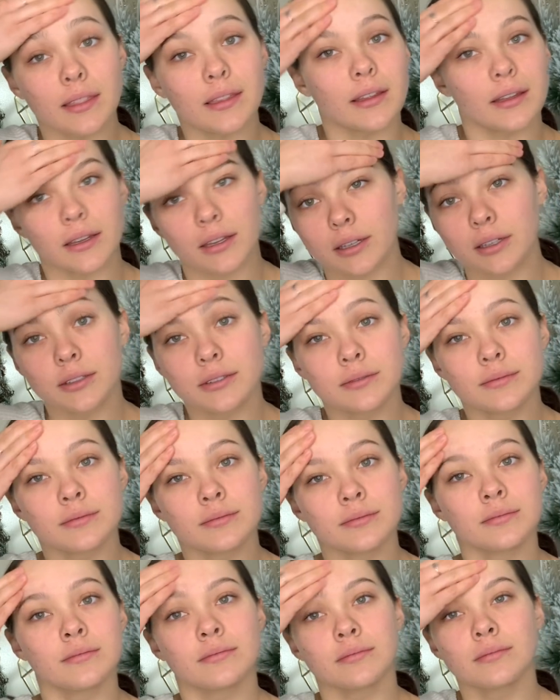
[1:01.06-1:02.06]
the
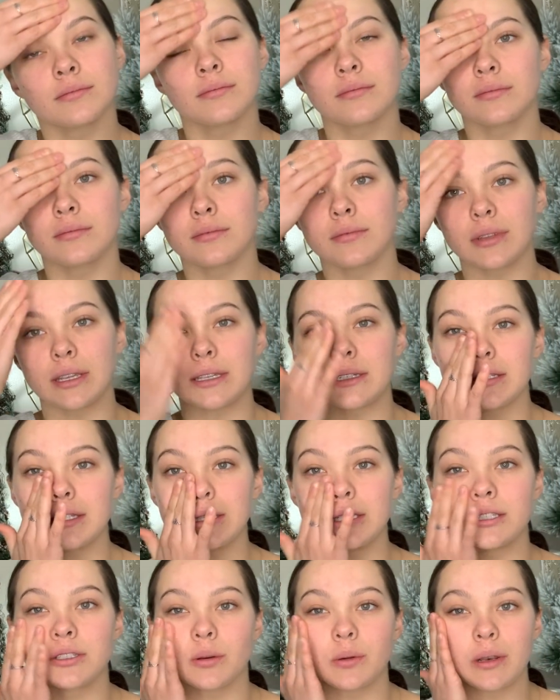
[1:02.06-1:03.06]

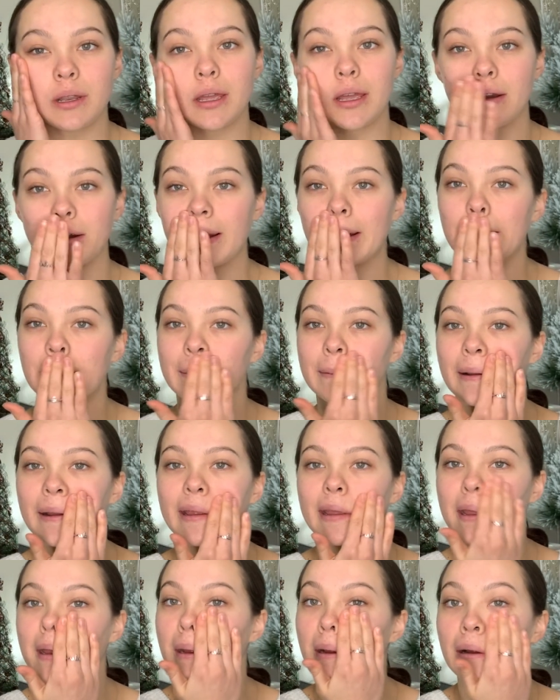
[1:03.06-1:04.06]
T-zone areas right
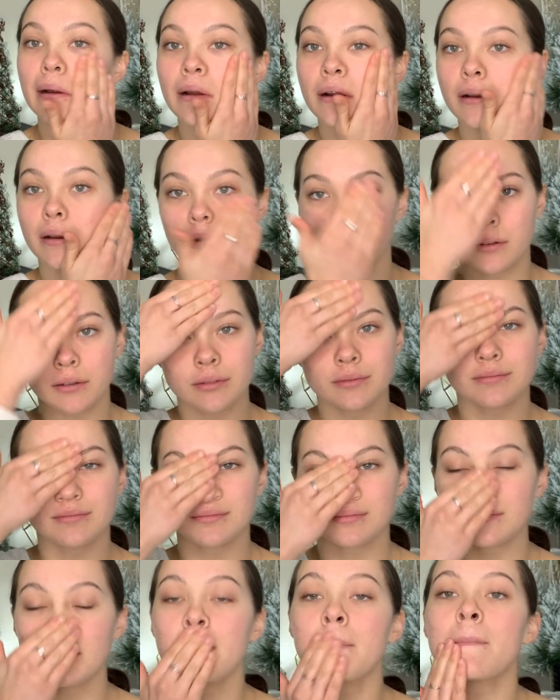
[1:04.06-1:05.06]
here.
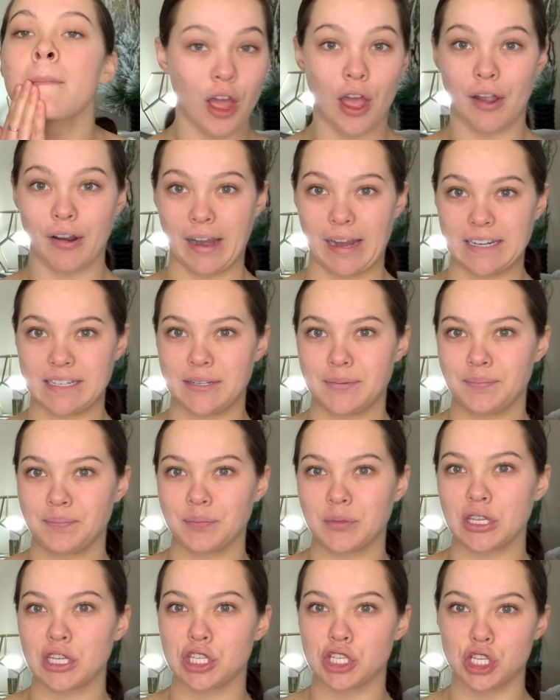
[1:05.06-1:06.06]
All right,
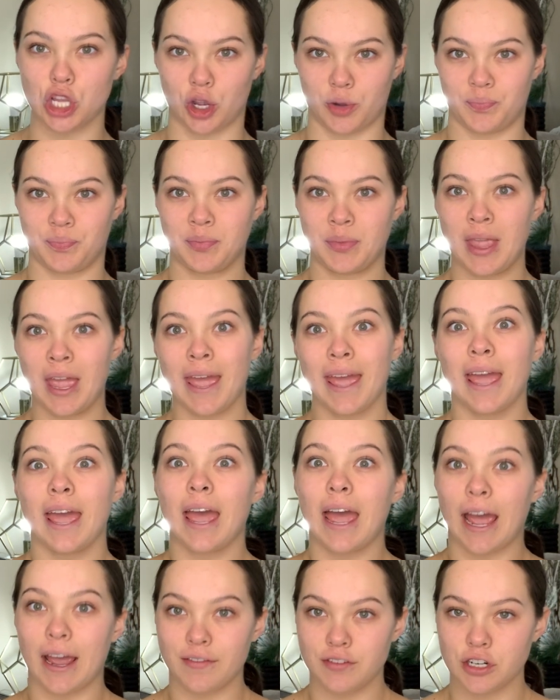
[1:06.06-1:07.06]
so
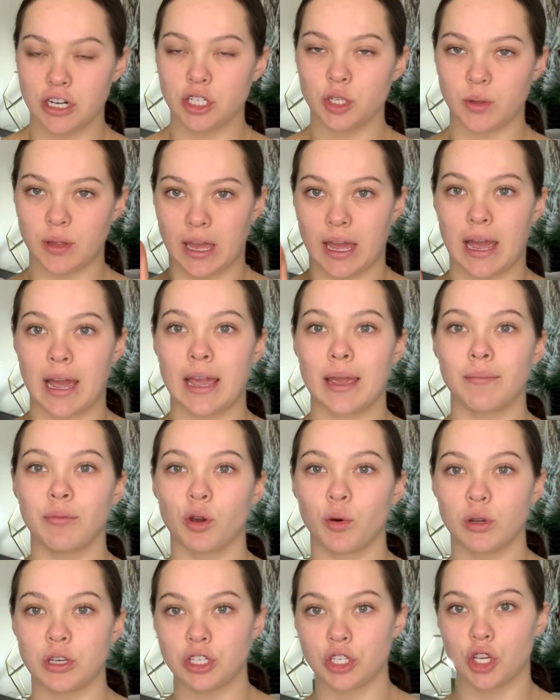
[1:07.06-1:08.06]
after I do that, I'm
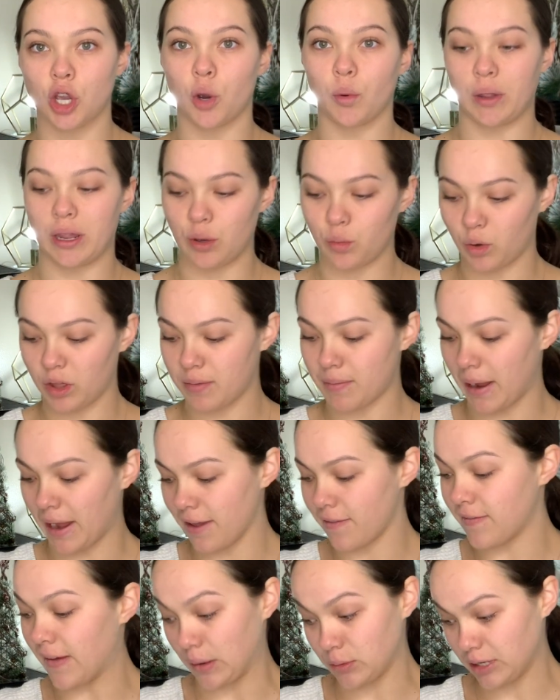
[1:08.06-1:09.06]
going to go in with my
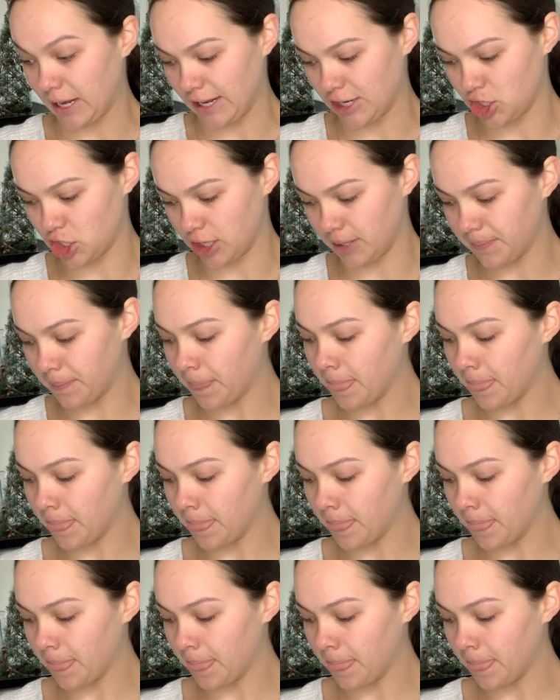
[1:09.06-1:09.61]
foundation.